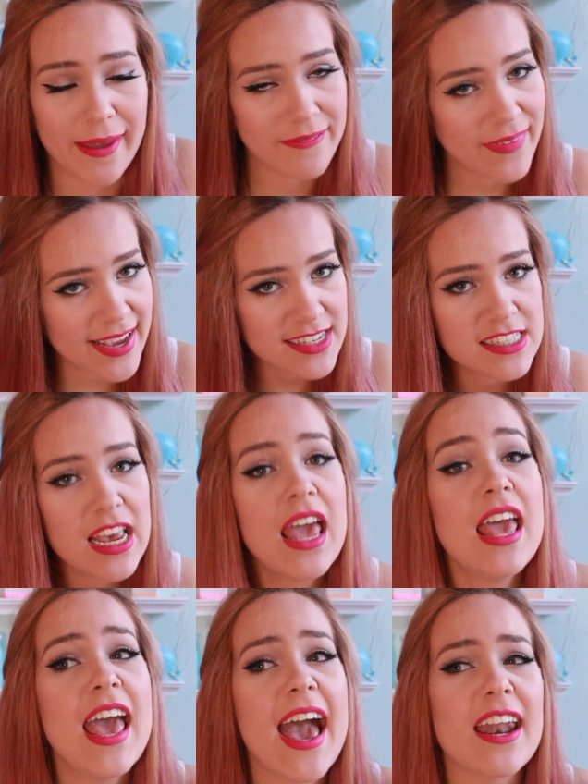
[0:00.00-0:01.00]
my face.
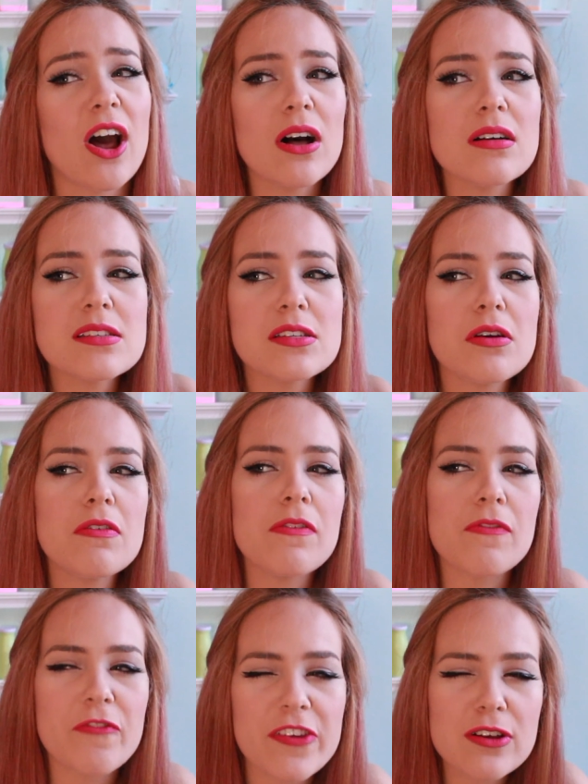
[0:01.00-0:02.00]
It also
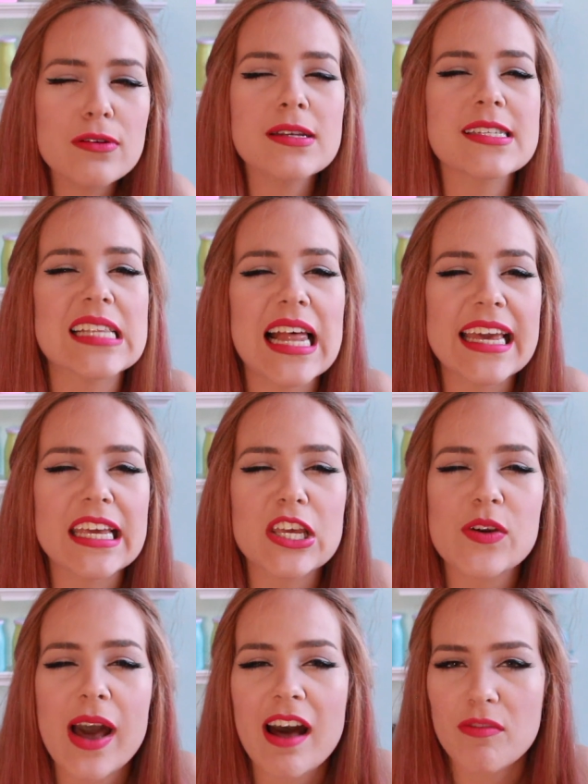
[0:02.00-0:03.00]
feels like
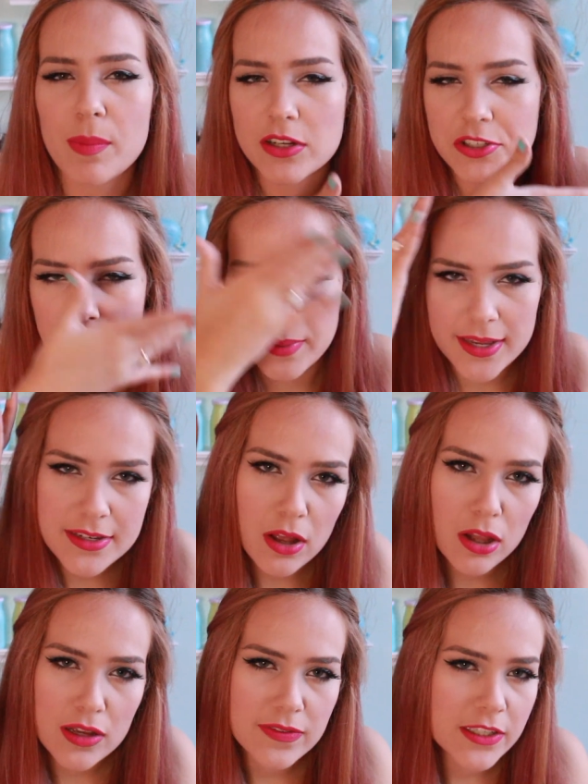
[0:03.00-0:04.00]
you have a bunch of mint
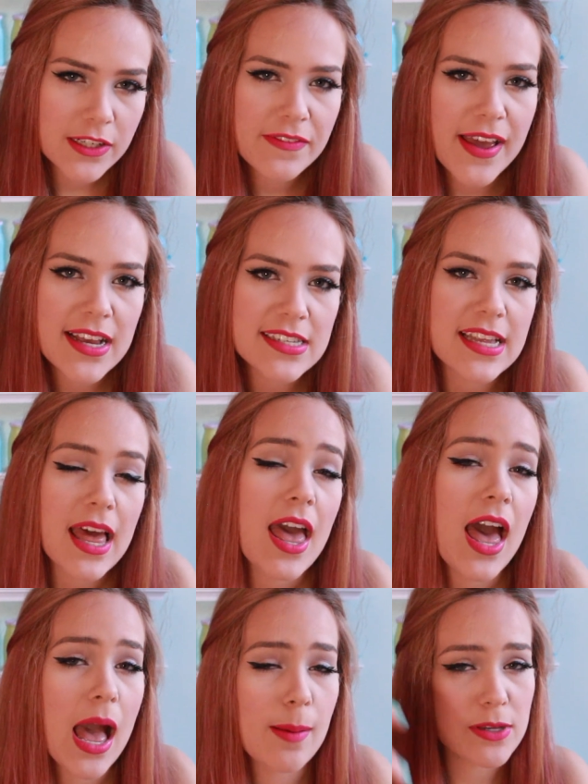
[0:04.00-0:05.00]
all over your face.
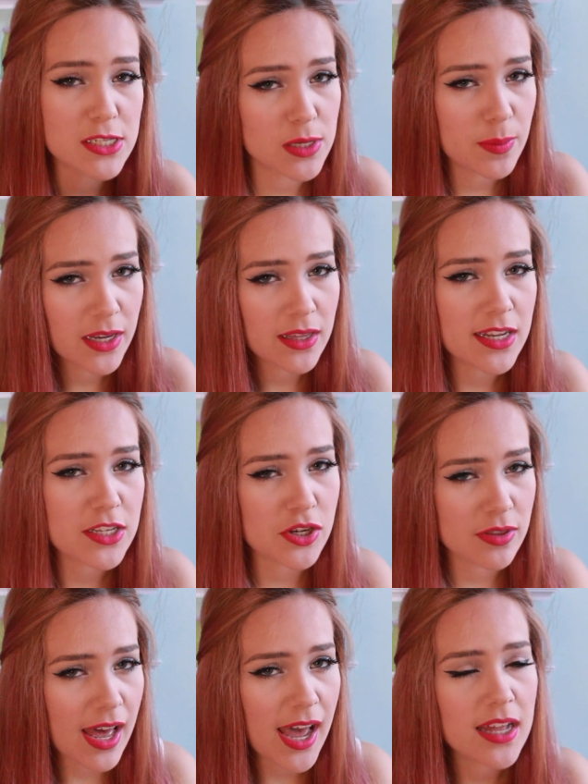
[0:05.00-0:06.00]
I'm assuming they
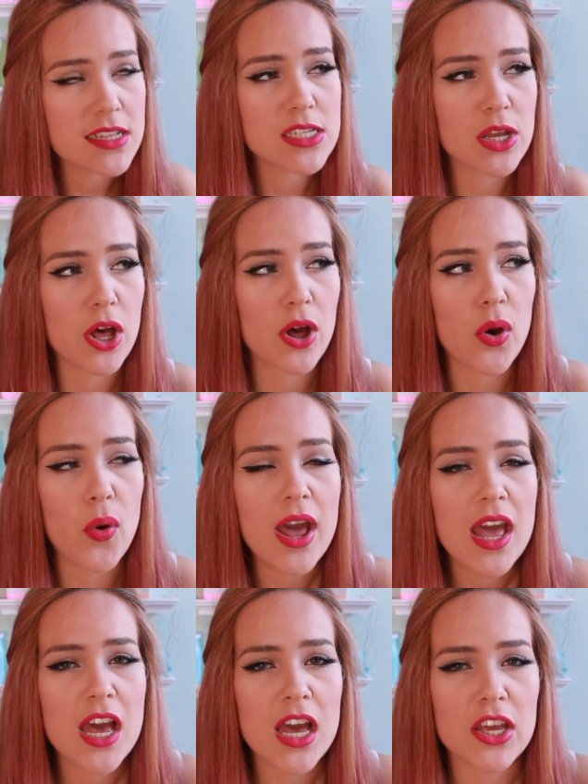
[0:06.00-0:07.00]
do that so
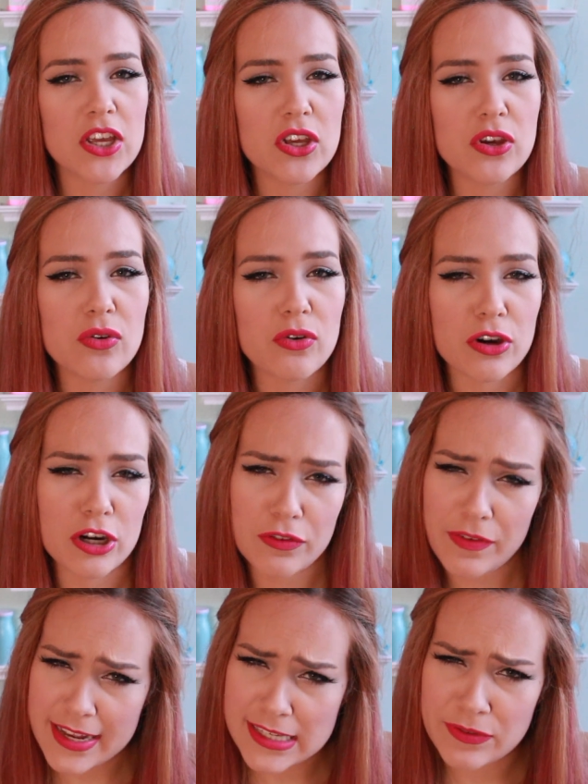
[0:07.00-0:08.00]
your
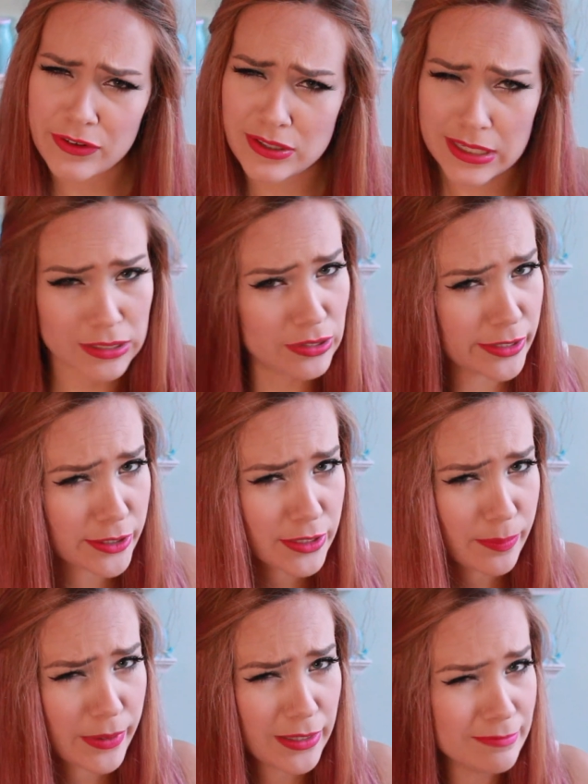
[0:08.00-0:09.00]
face feels like clean or
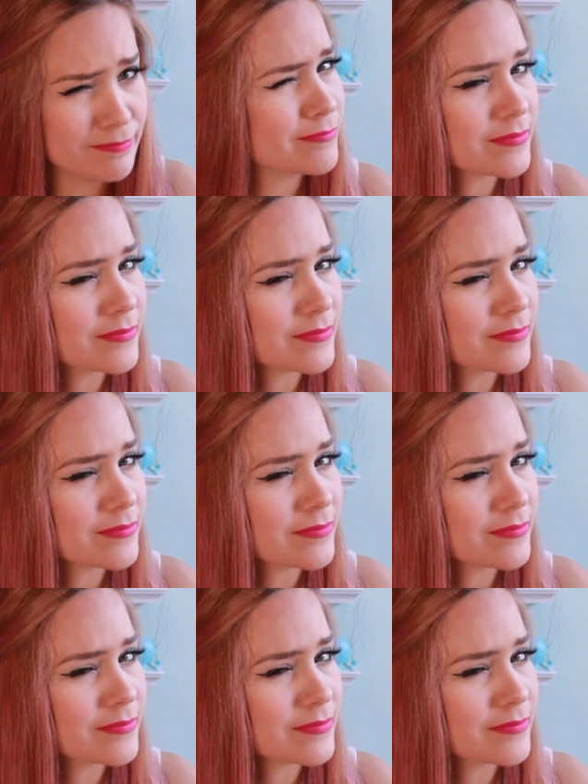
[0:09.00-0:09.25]
something.